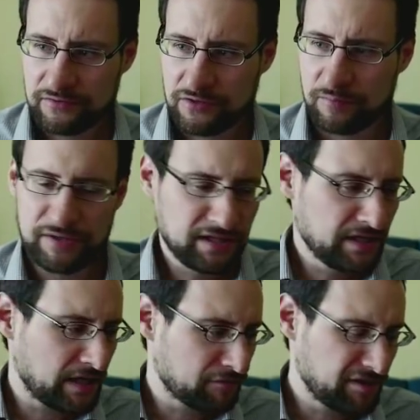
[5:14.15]
completely
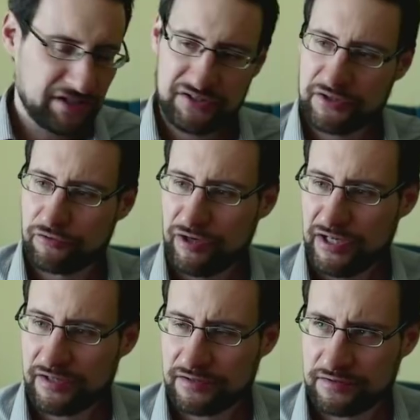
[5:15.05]
one hundred eighty
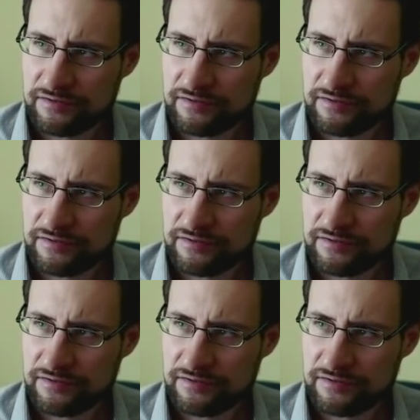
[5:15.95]
degree, one